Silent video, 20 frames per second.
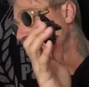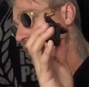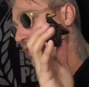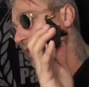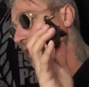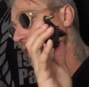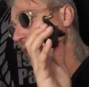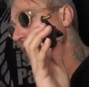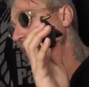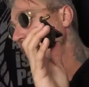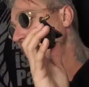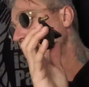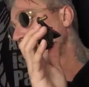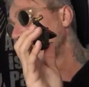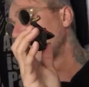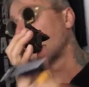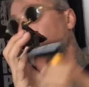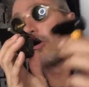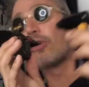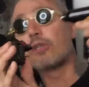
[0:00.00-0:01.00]
machine
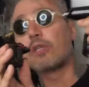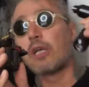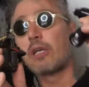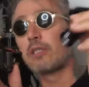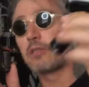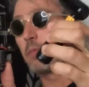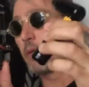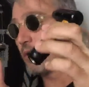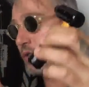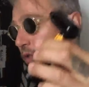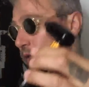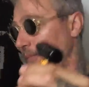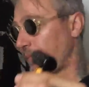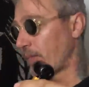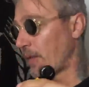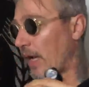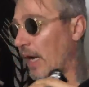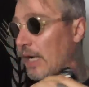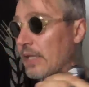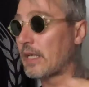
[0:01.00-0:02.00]
than the rotaries machine,
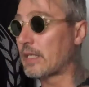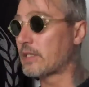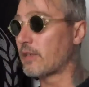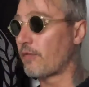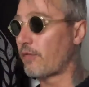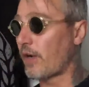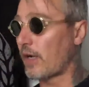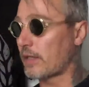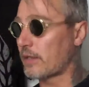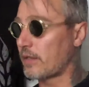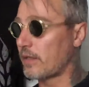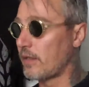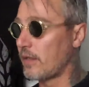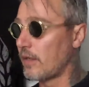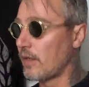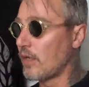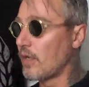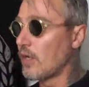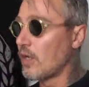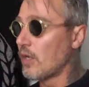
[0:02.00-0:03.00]
and that's a fact.
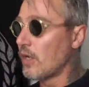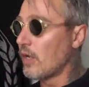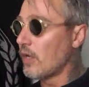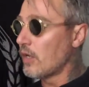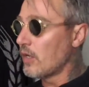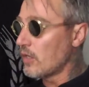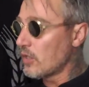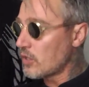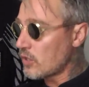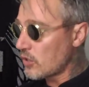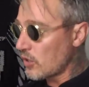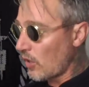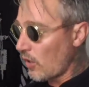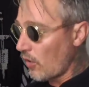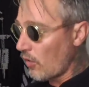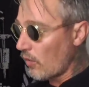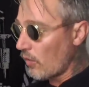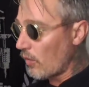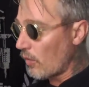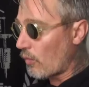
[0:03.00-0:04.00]

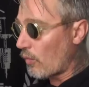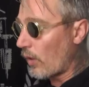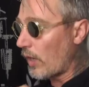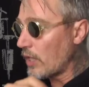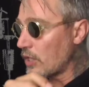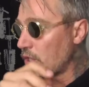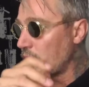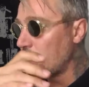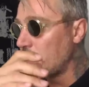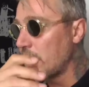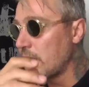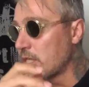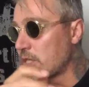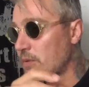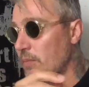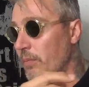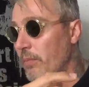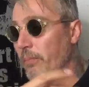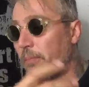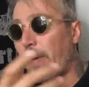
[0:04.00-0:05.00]
So question
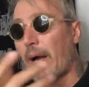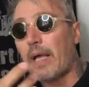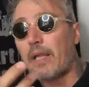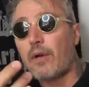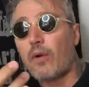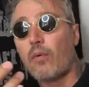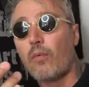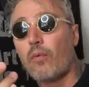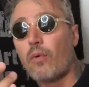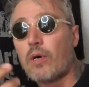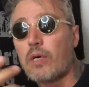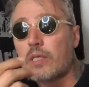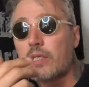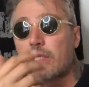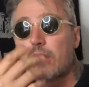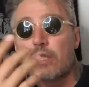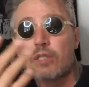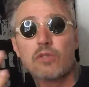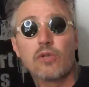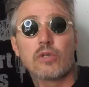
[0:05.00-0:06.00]
is better or worse?
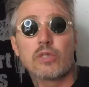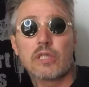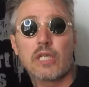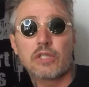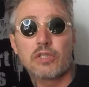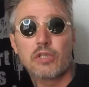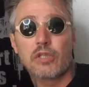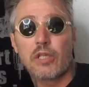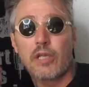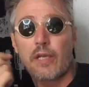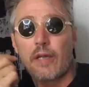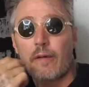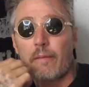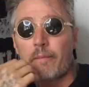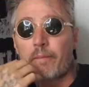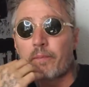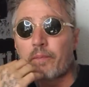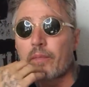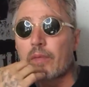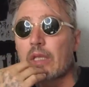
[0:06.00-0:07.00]
There's no such a
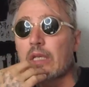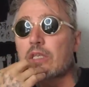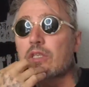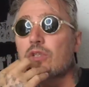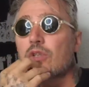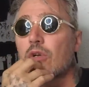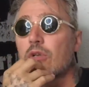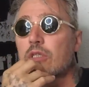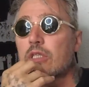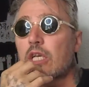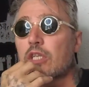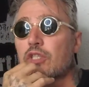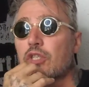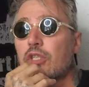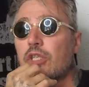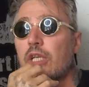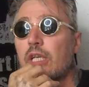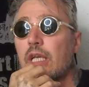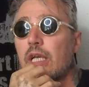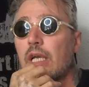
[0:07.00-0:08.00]
thing. There's no such a
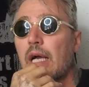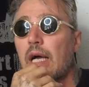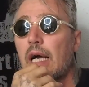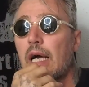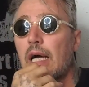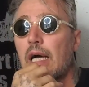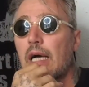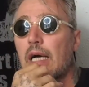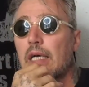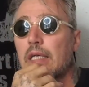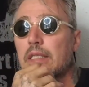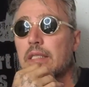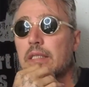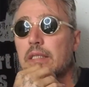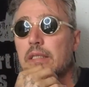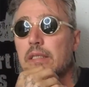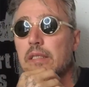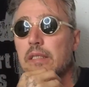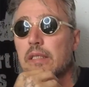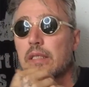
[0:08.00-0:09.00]
thing as